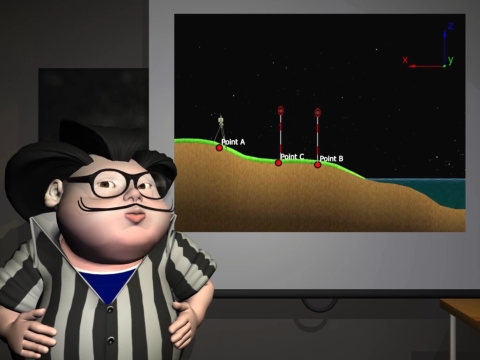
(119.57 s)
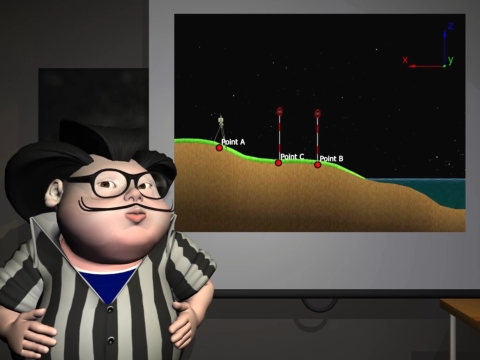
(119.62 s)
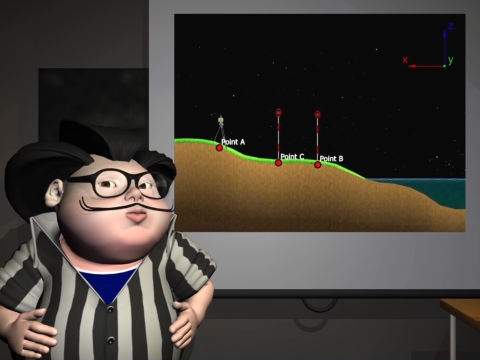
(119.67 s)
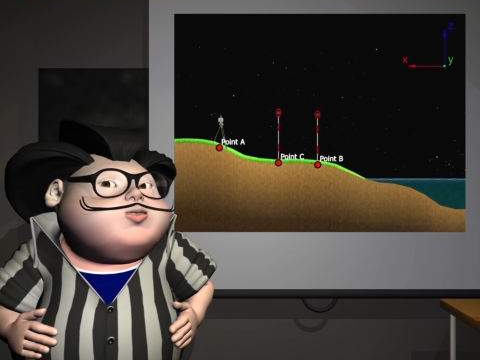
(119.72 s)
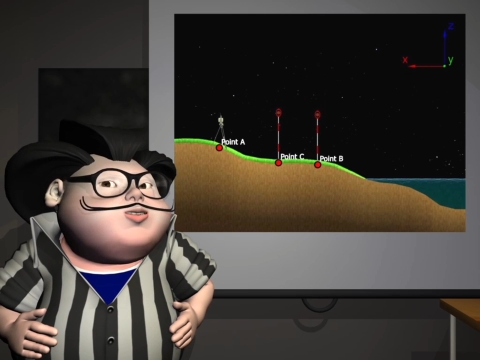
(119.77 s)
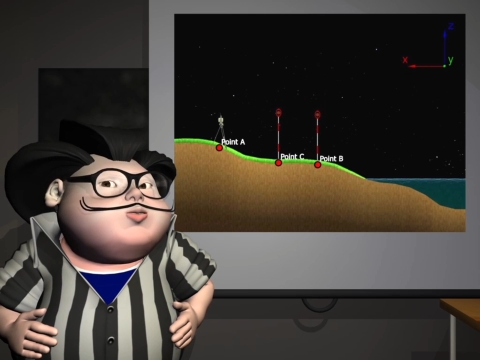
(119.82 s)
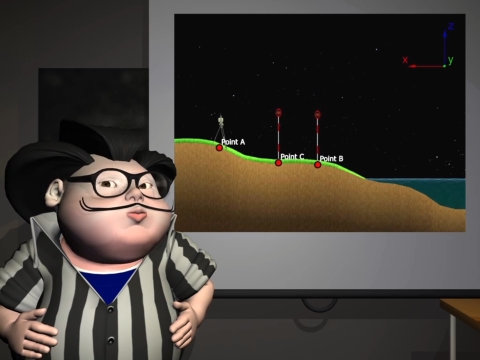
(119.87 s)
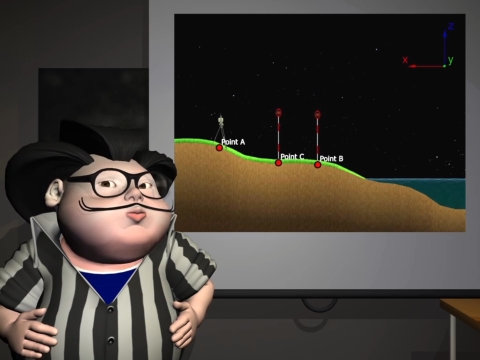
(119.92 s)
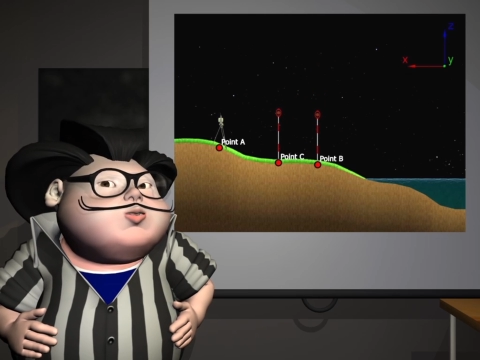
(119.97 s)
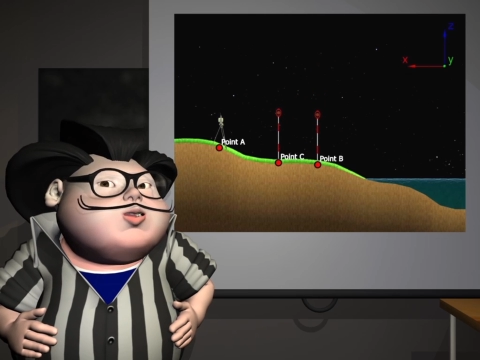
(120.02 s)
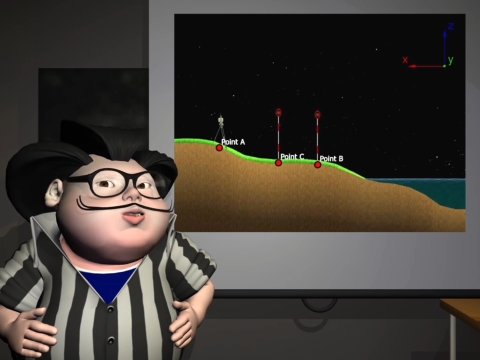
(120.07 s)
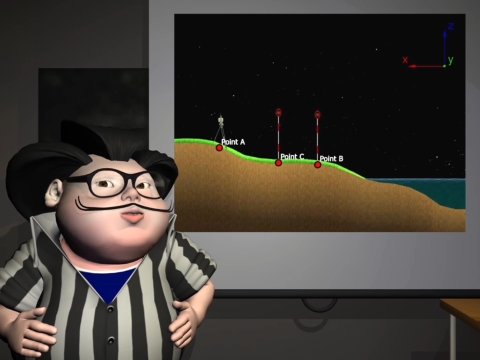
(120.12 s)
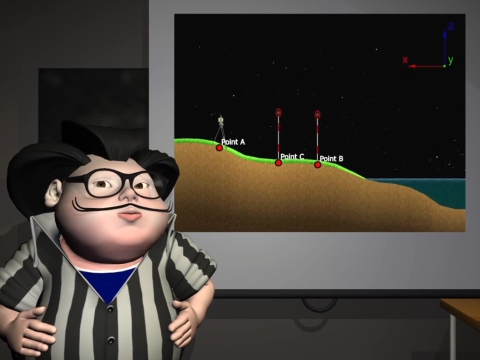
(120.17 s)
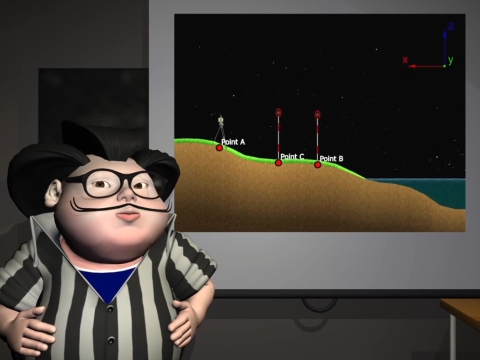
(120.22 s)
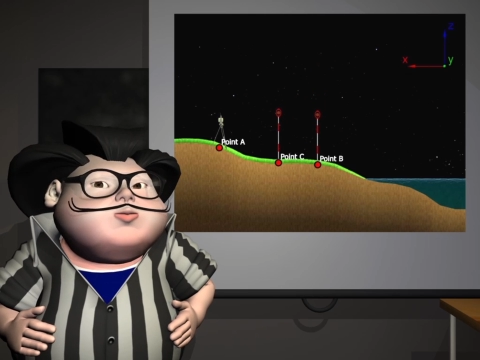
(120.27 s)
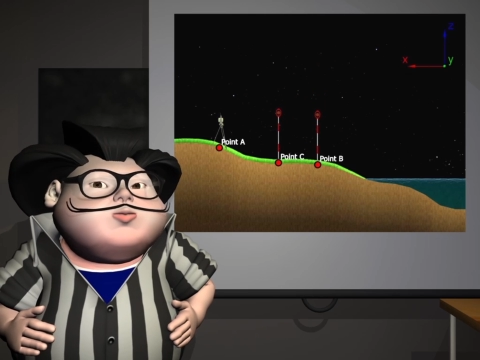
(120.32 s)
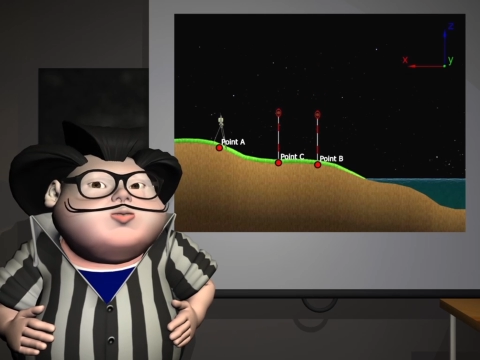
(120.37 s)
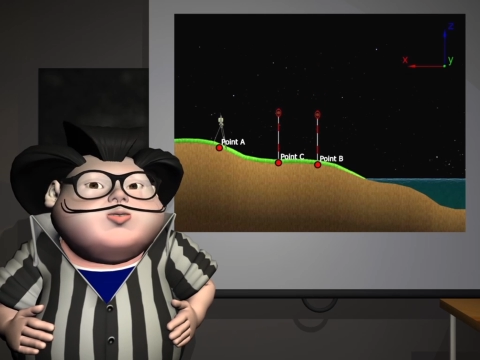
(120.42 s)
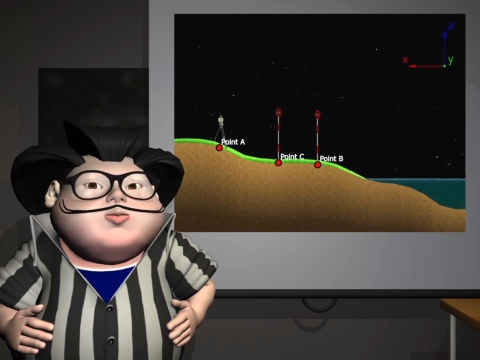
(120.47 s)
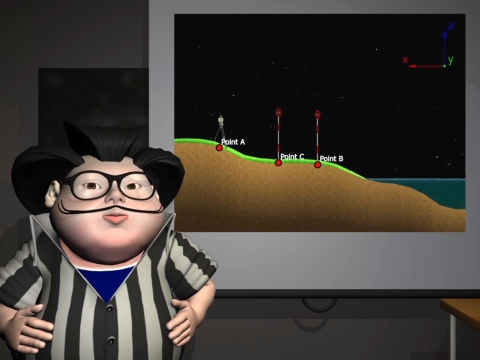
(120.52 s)
in this case
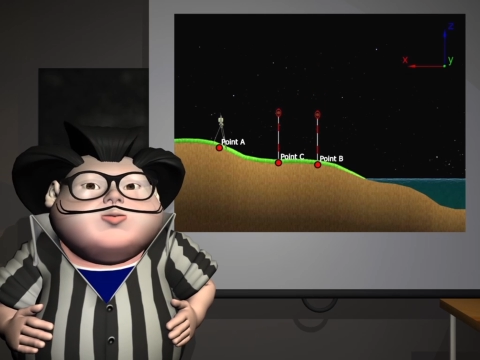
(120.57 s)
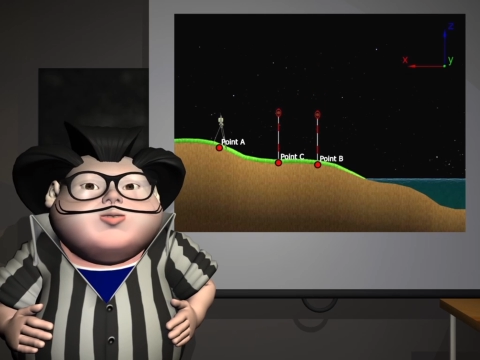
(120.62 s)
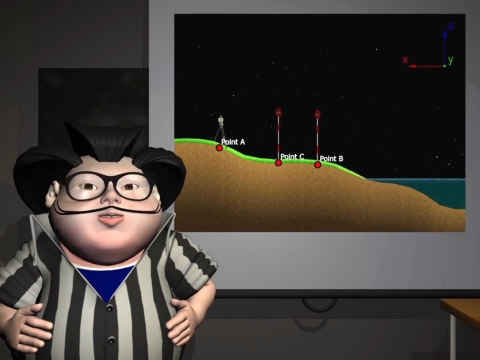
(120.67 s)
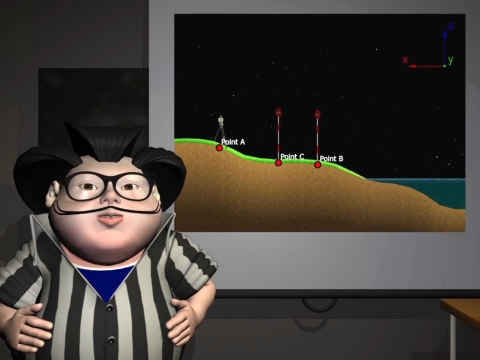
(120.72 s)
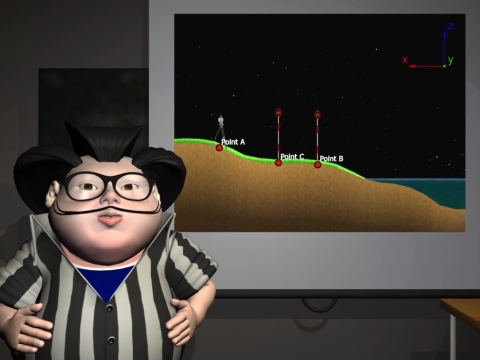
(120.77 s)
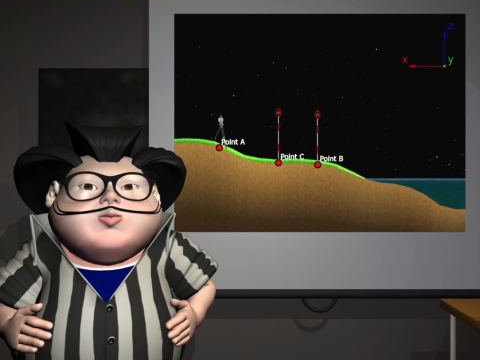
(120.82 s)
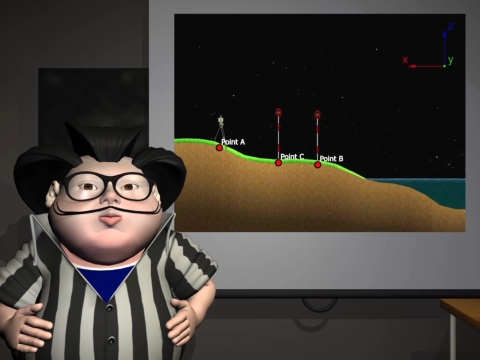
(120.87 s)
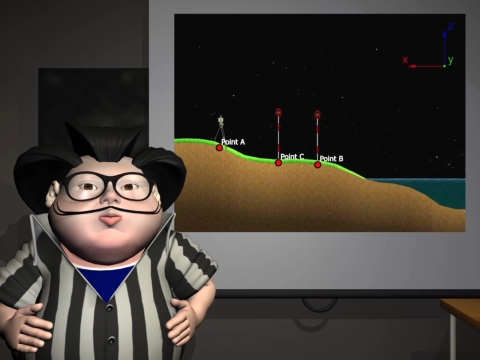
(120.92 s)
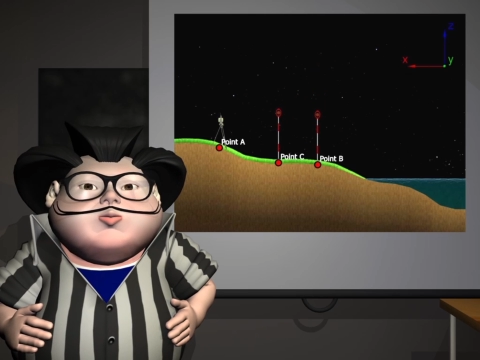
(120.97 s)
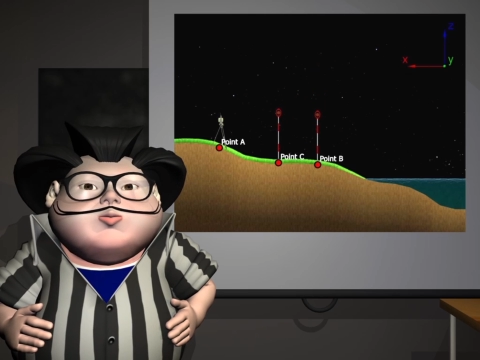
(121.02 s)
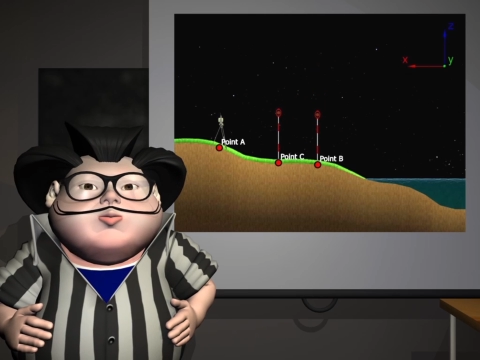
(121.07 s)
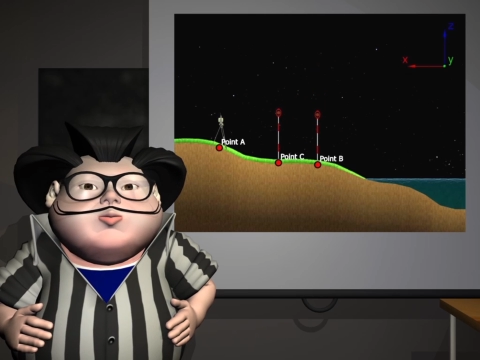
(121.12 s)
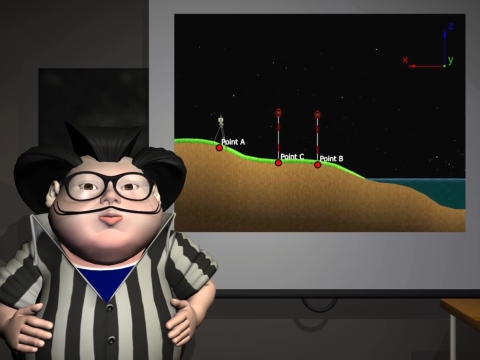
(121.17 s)
point B.